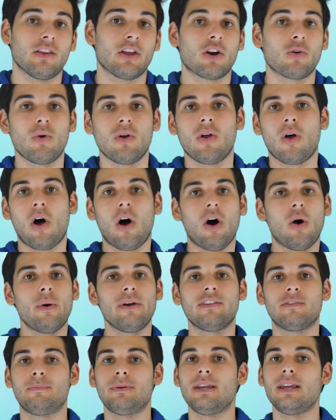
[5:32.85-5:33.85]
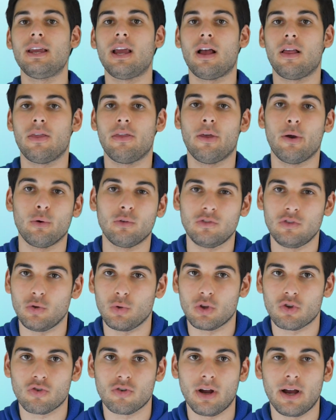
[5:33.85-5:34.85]
There will always be those
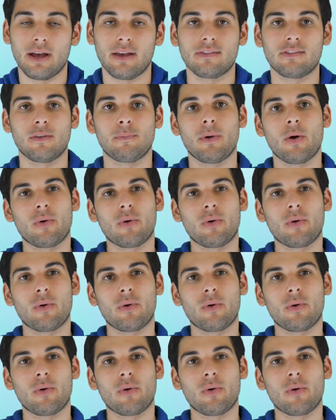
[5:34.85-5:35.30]
you trust,